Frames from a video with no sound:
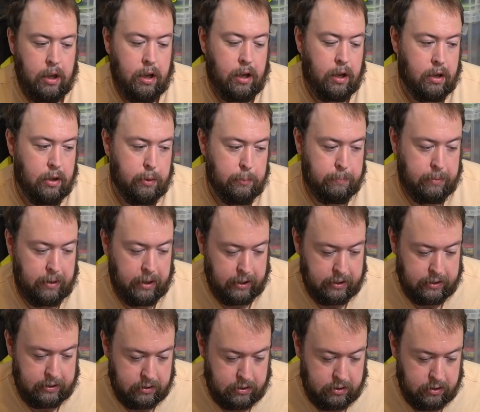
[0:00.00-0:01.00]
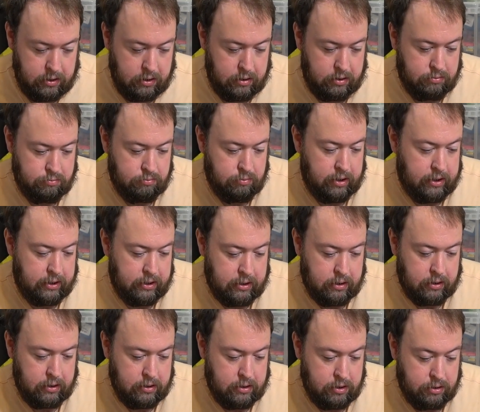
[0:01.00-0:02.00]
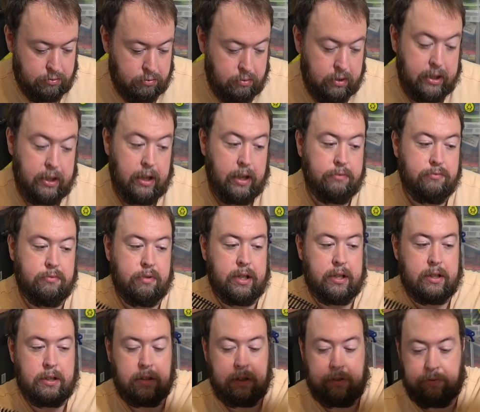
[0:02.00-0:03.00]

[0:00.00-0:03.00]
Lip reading: I'm planning to use radius 3 and radius